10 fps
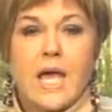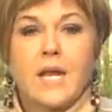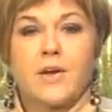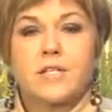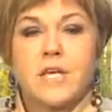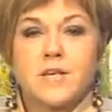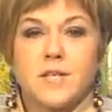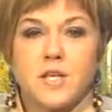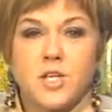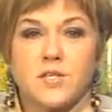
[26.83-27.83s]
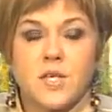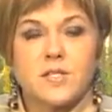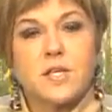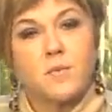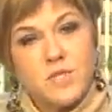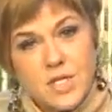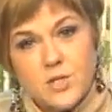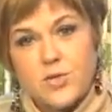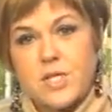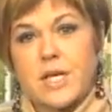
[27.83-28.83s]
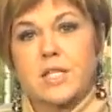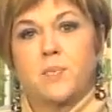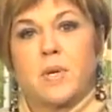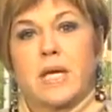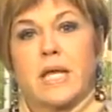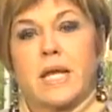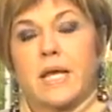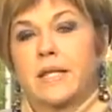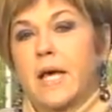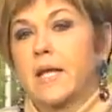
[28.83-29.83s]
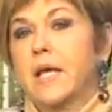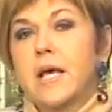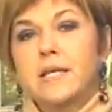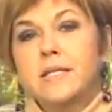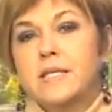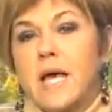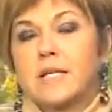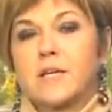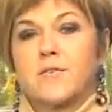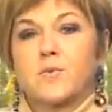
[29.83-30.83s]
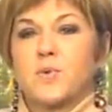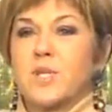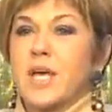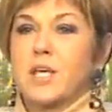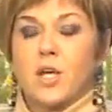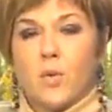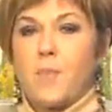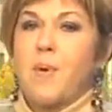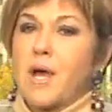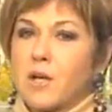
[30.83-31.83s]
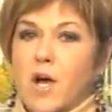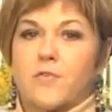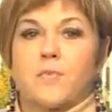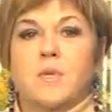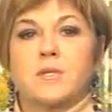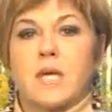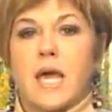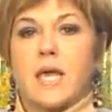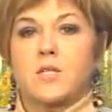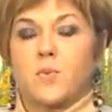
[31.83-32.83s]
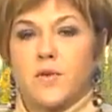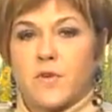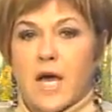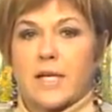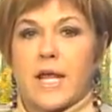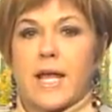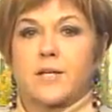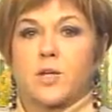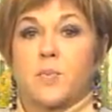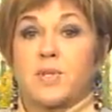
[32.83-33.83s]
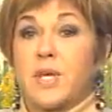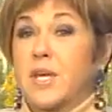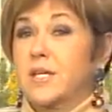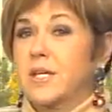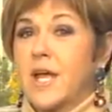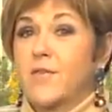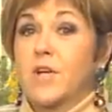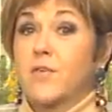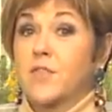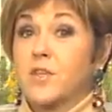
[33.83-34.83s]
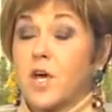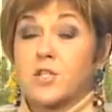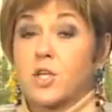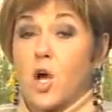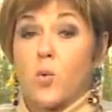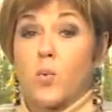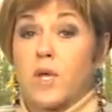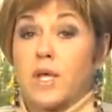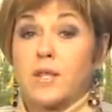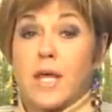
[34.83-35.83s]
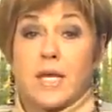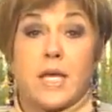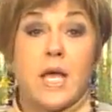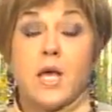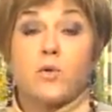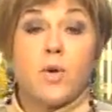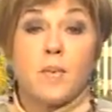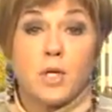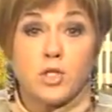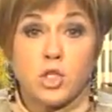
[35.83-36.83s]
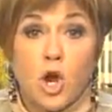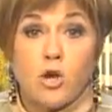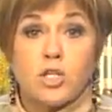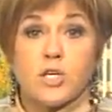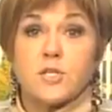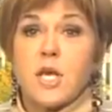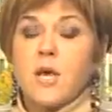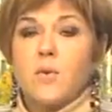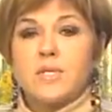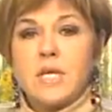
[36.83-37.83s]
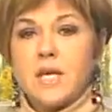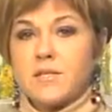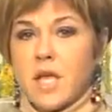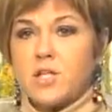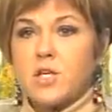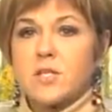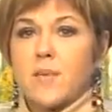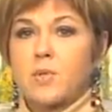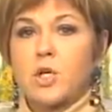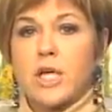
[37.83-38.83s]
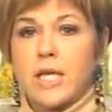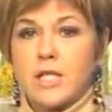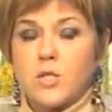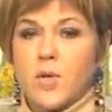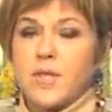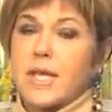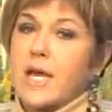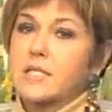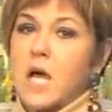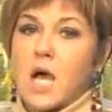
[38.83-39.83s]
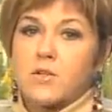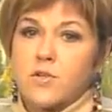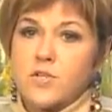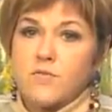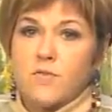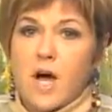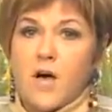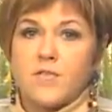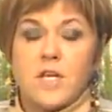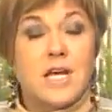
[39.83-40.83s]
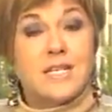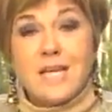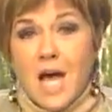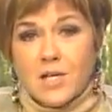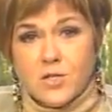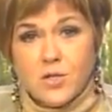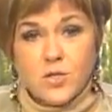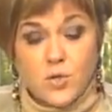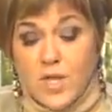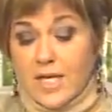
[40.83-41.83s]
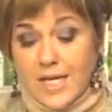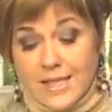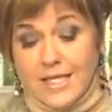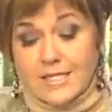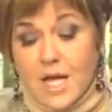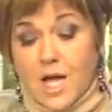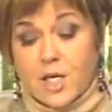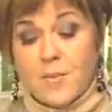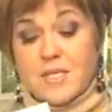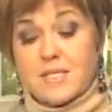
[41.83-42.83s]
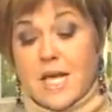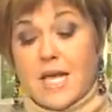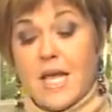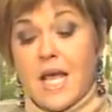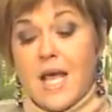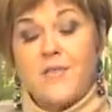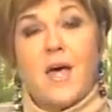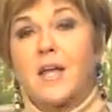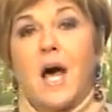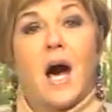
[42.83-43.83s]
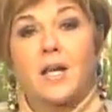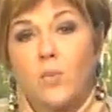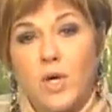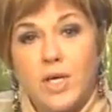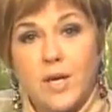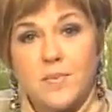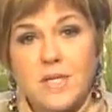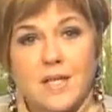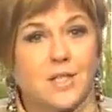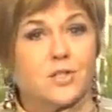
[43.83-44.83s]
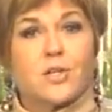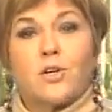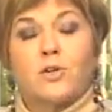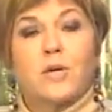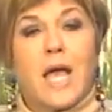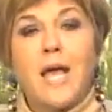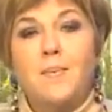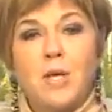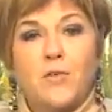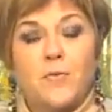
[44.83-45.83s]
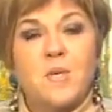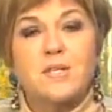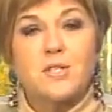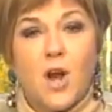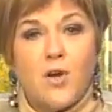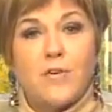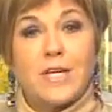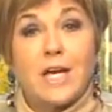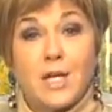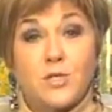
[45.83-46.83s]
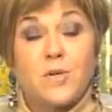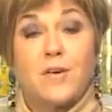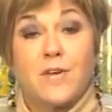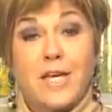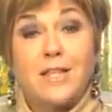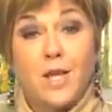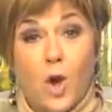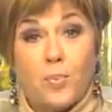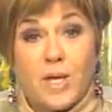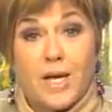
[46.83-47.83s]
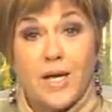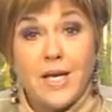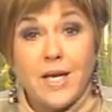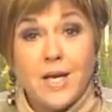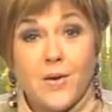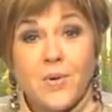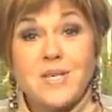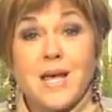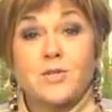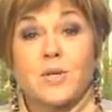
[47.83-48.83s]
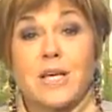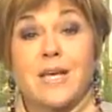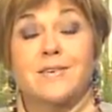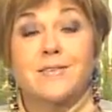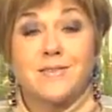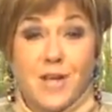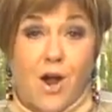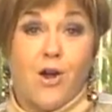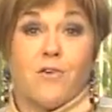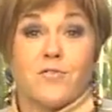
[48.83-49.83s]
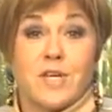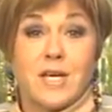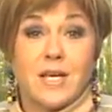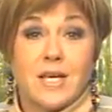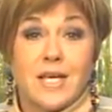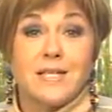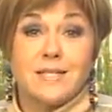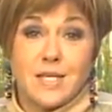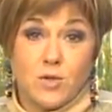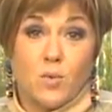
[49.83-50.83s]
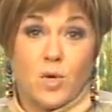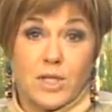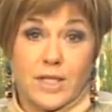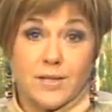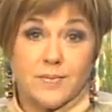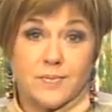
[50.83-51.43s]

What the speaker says: And Eric, DSHS says it was interesting at the beginning that detectives were saying, you know what, back off from this case. We've got it handled, but they didn't have enough, they thought, to go with any criminal charges. Well, DSHS kept looking into it, and they got doctors involved. Doctors who then in these documents say that Hannah Williams, a little girl who came here from the starving country of Ethiopia, was actually starved in Sedro-Woolley.